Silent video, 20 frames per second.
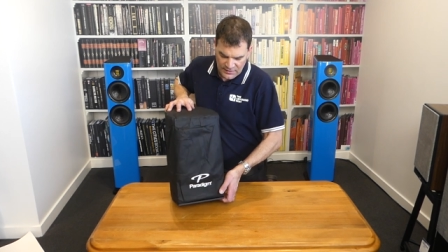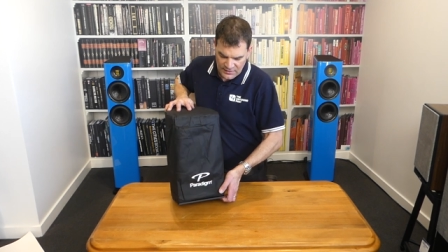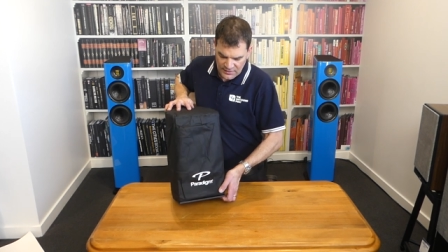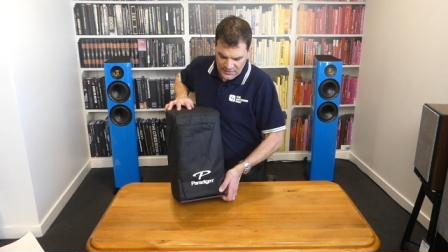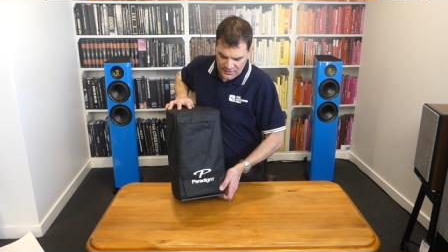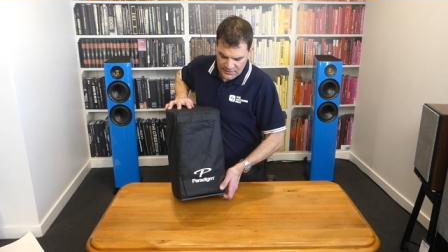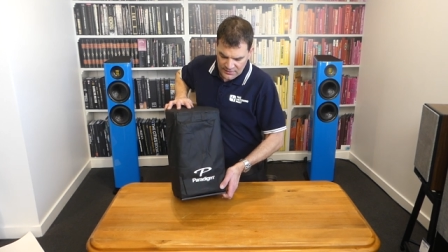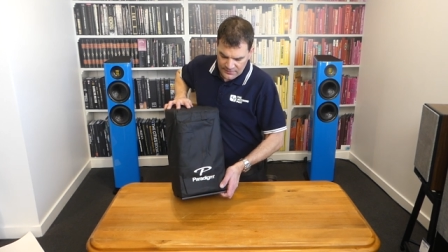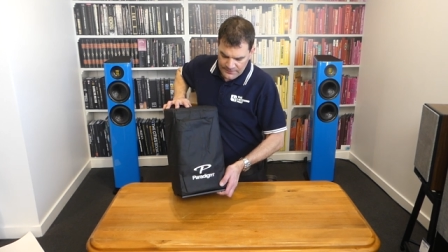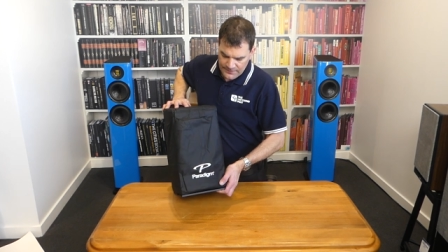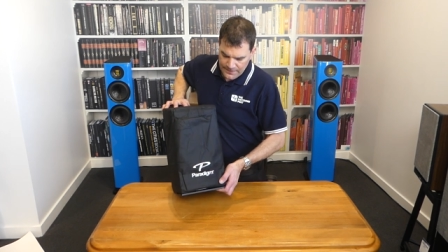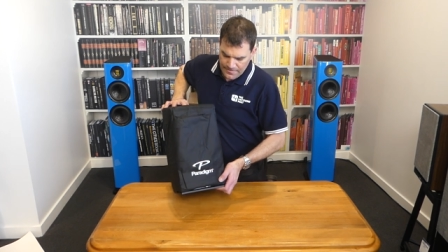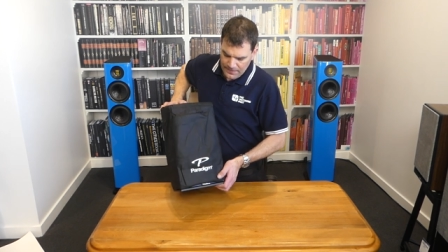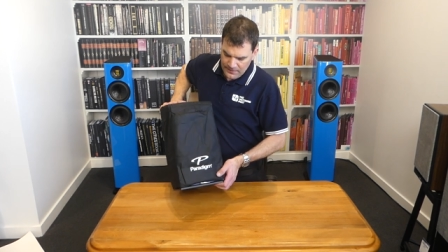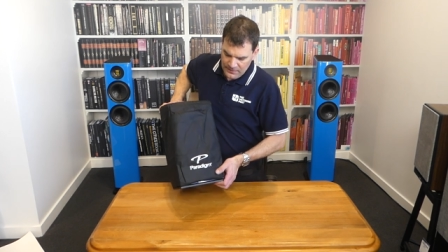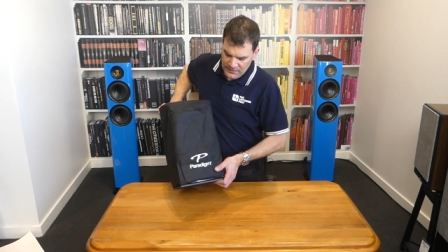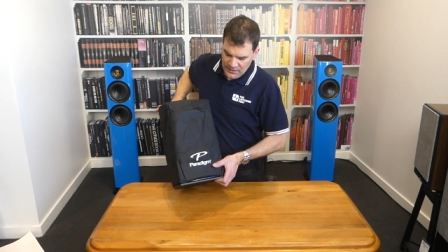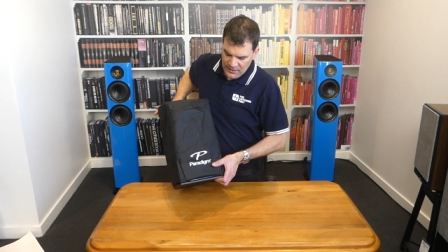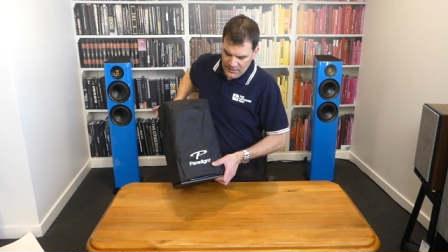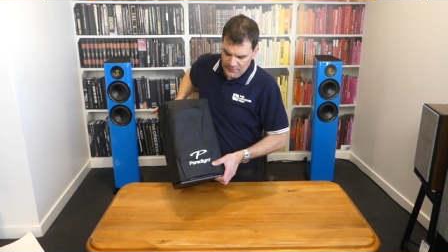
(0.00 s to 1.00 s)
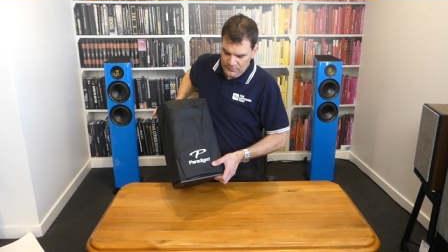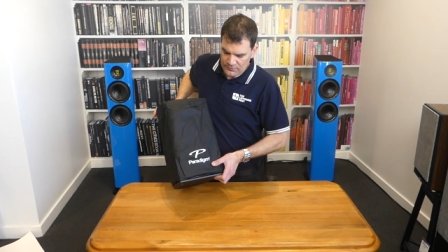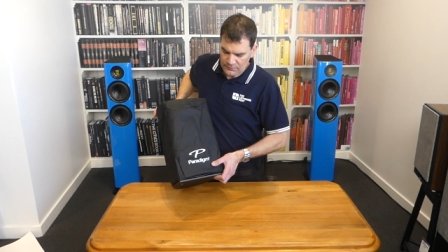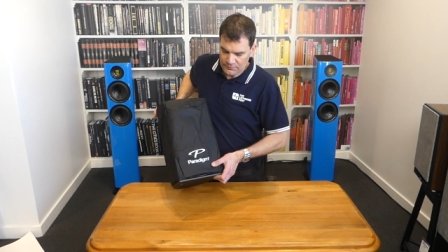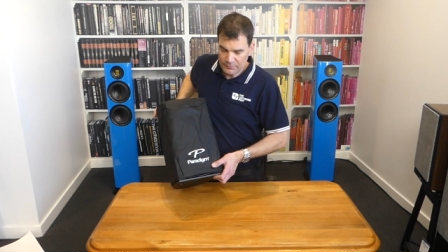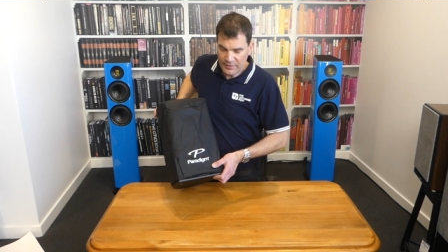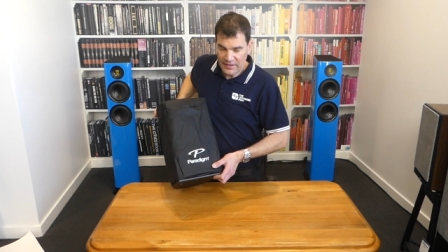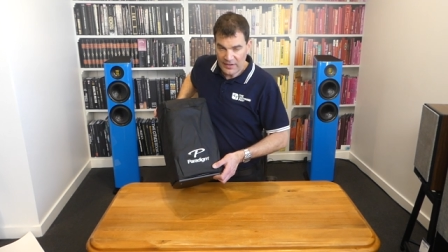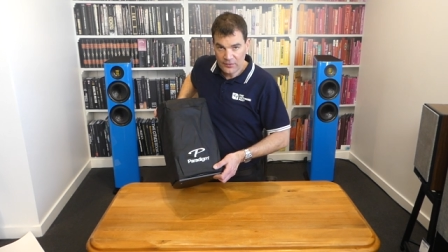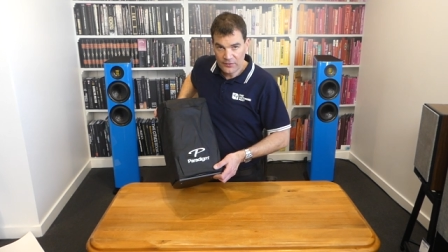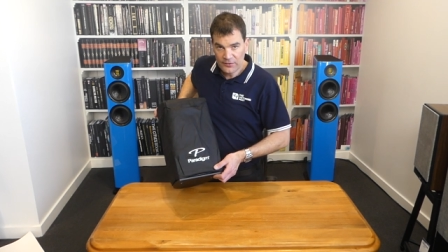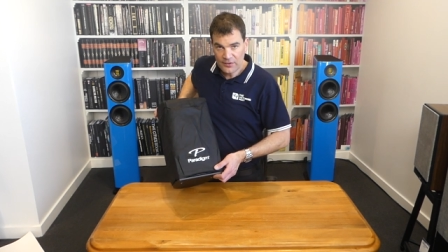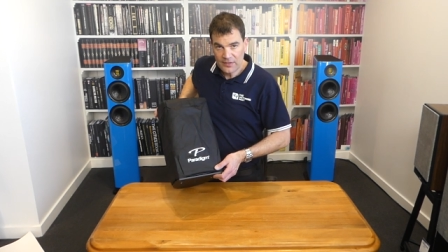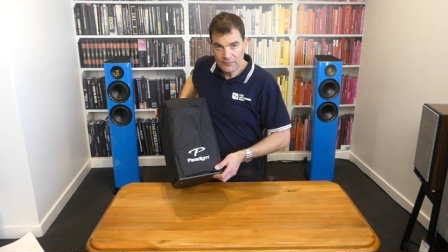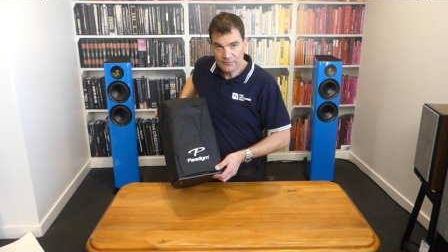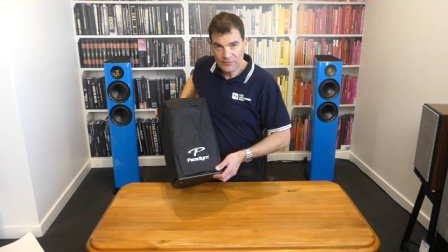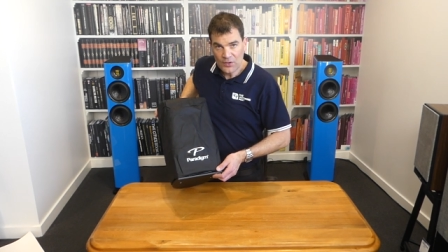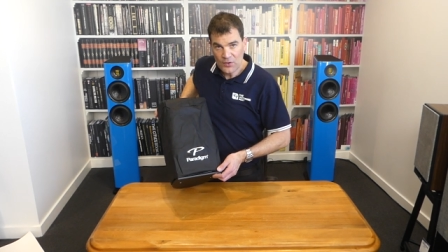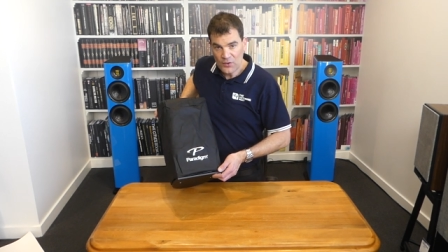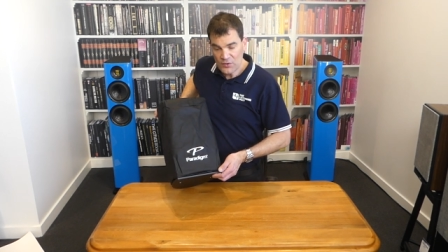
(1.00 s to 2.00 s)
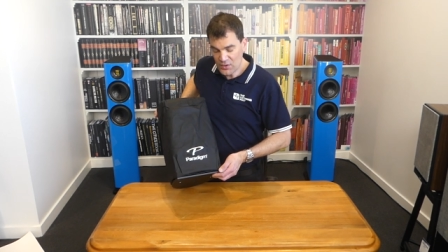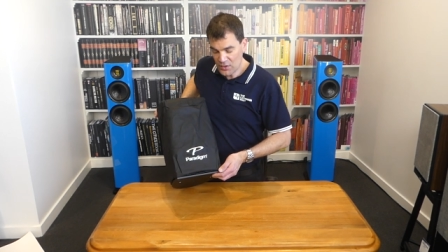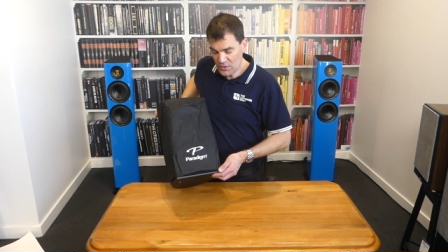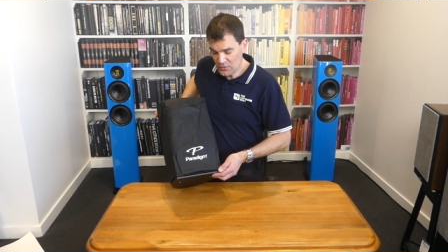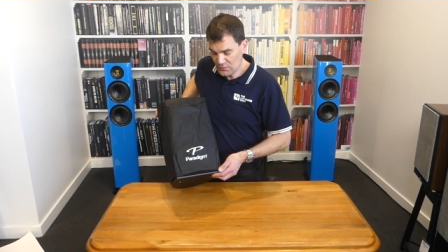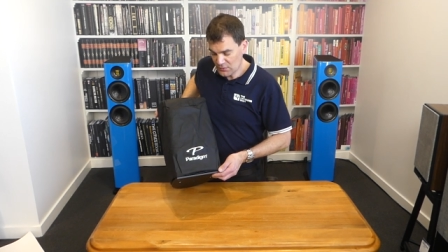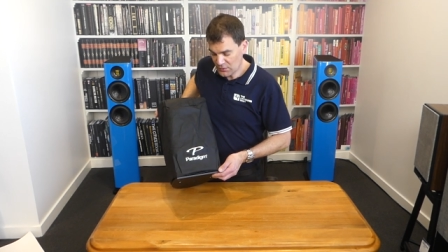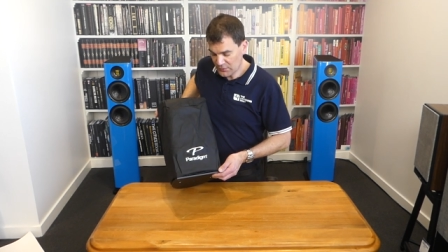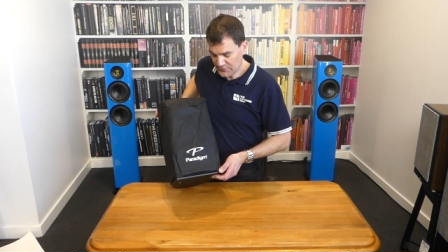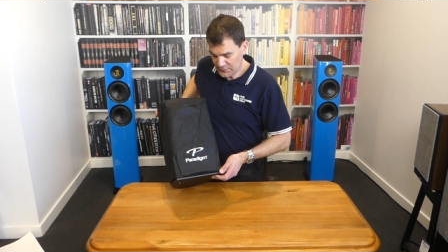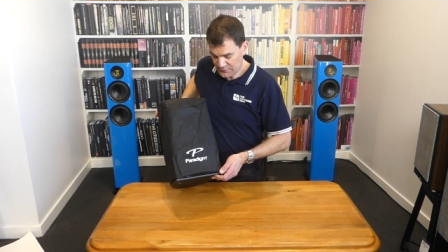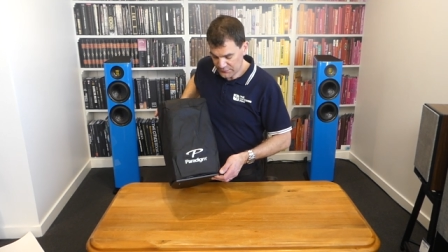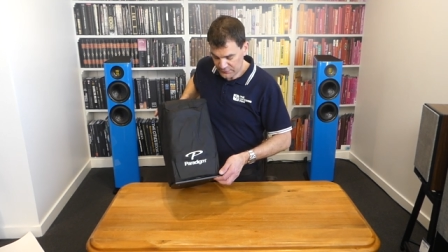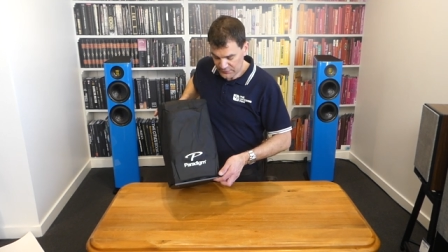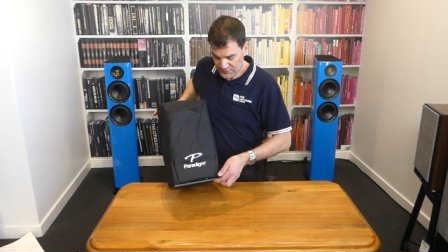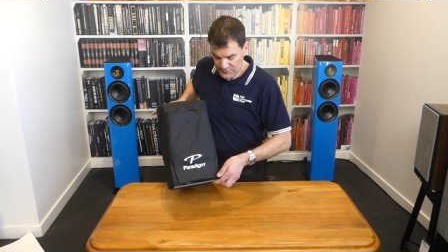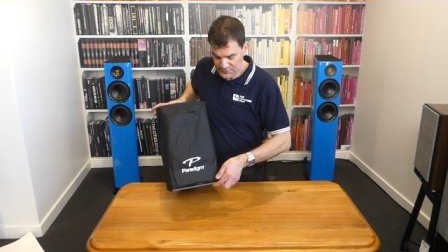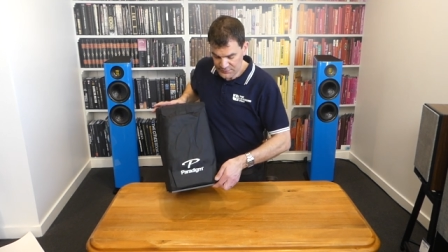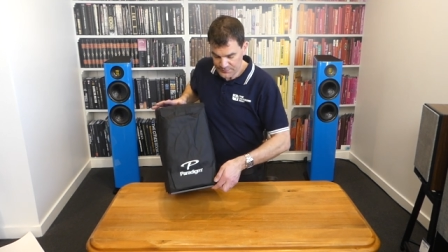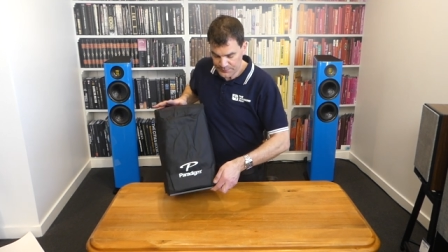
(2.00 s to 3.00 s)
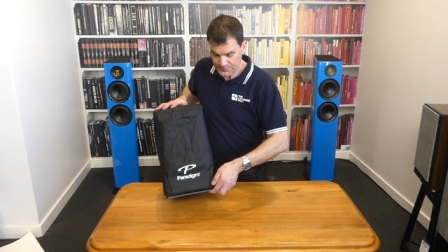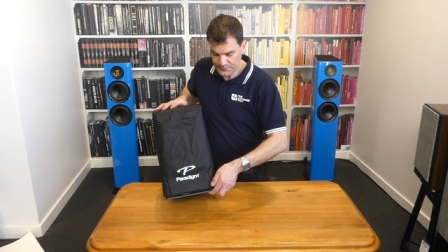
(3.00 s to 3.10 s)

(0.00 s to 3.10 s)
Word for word: um, a Paradigm logo on the front.